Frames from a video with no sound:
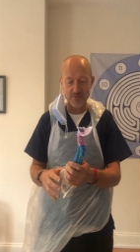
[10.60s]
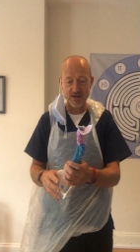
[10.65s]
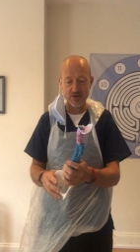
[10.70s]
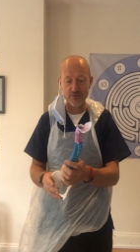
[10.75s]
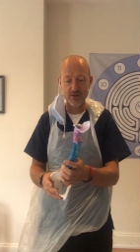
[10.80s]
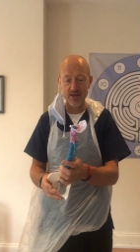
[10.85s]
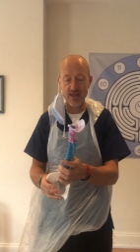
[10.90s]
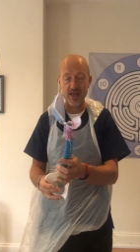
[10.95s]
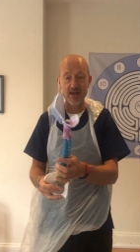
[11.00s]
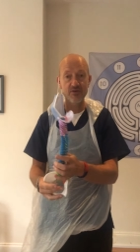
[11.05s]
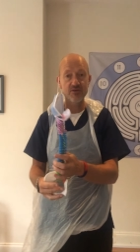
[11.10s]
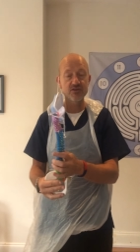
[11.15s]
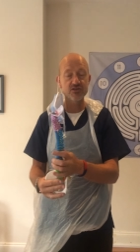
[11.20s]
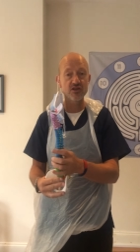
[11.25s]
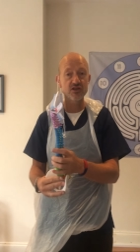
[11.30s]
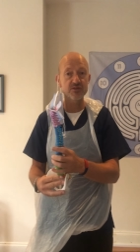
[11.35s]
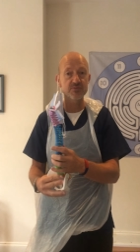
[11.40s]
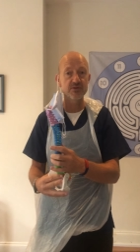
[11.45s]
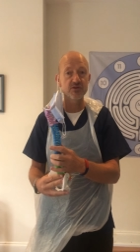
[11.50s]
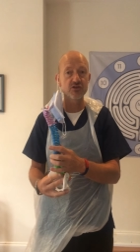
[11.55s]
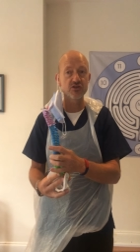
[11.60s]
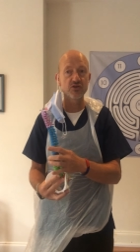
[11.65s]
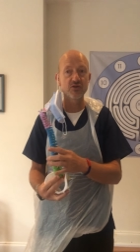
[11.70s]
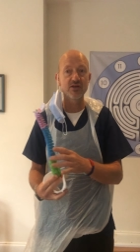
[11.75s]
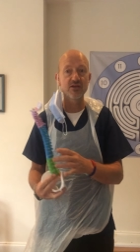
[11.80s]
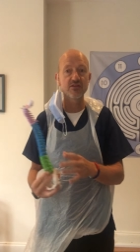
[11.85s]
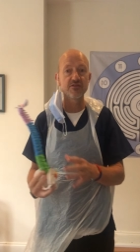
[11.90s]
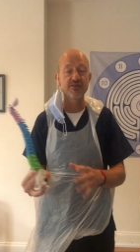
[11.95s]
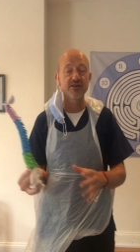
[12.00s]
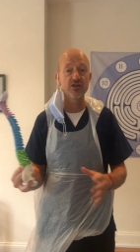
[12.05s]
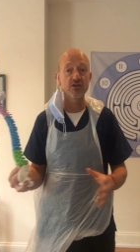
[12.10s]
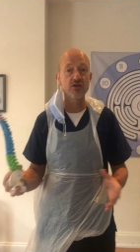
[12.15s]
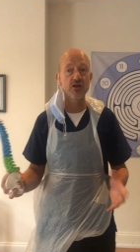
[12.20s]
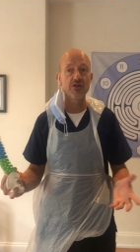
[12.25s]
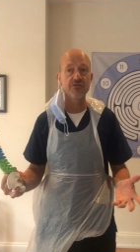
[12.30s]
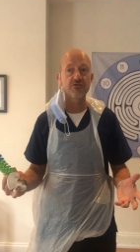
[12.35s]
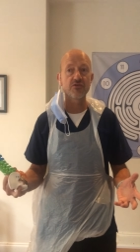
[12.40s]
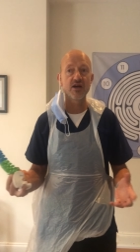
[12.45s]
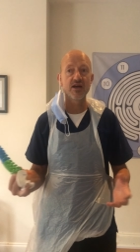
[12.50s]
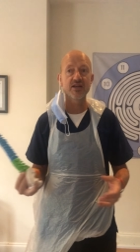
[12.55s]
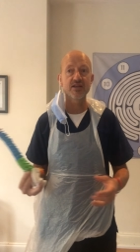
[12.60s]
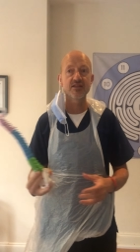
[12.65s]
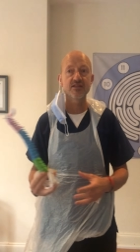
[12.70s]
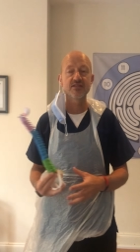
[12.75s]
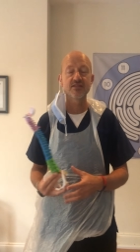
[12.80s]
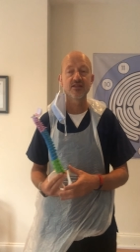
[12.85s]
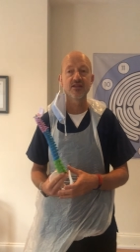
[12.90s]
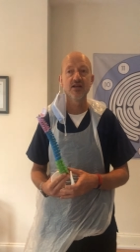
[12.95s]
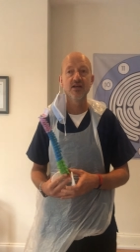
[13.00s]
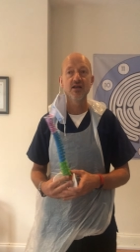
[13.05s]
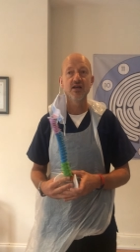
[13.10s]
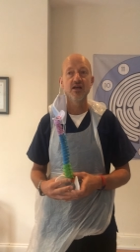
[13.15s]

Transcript: but anyway, Erin's asked me to do a little video on arthritis.